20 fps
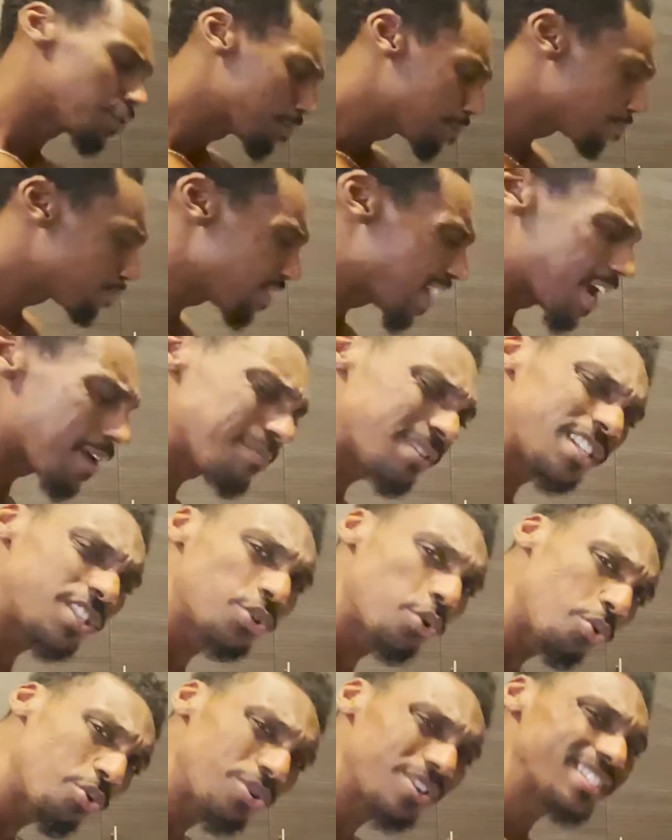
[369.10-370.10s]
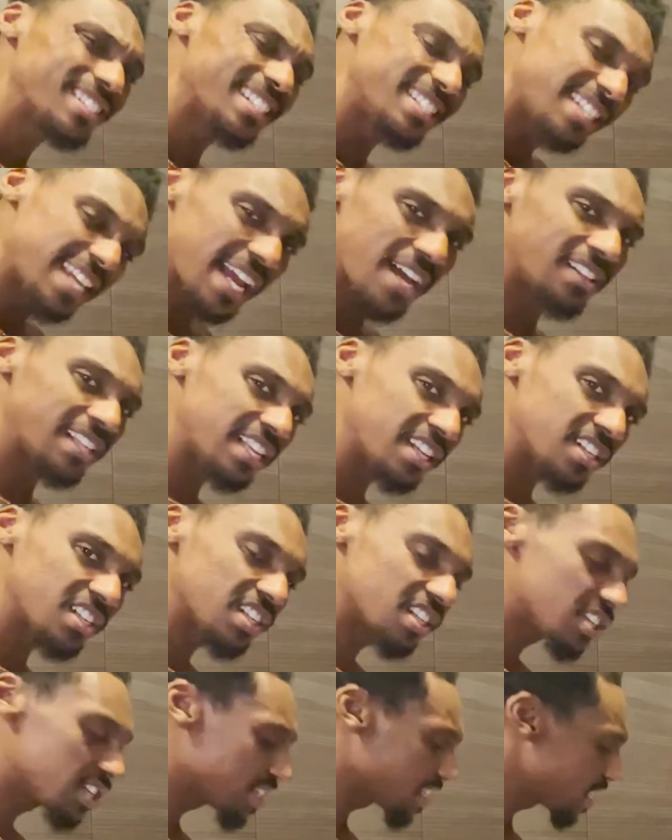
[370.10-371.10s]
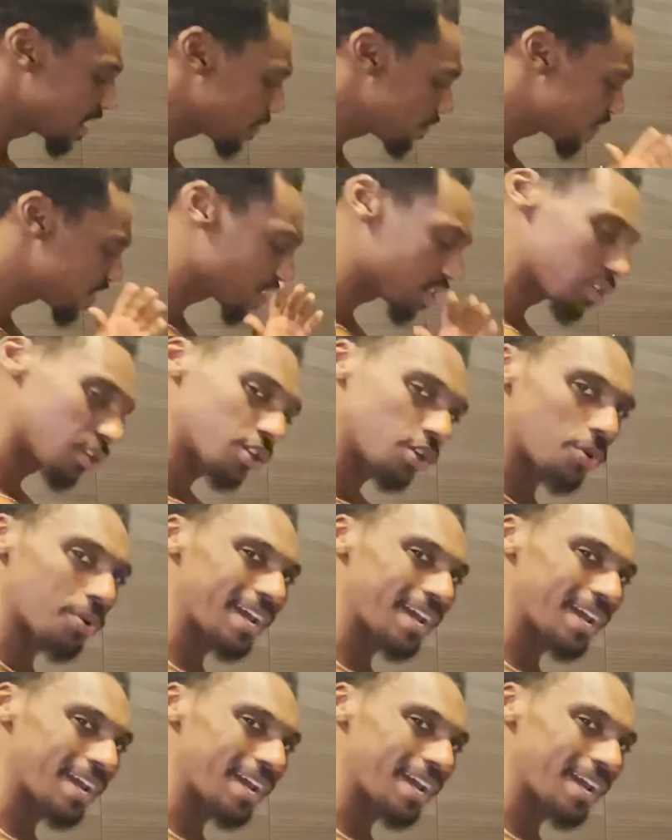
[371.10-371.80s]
probably toward the tail end of the cooking, we're just gonna go